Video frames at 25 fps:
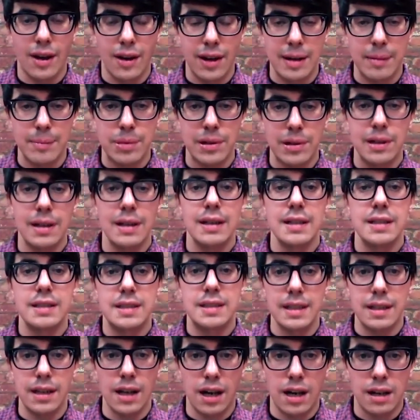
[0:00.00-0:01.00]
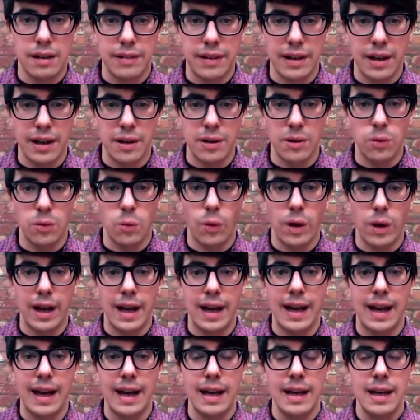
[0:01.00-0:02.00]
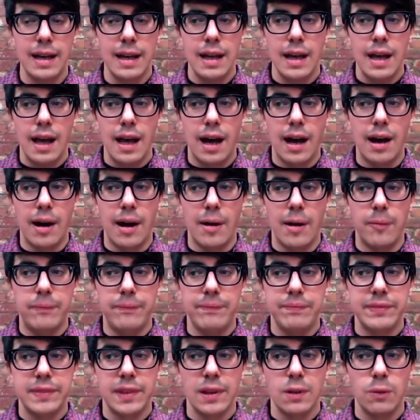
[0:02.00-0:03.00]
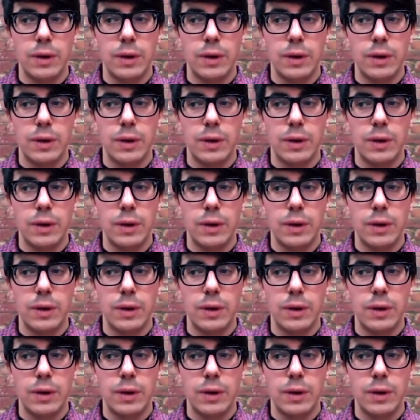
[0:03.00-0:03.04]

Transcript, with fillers: type scenario where um,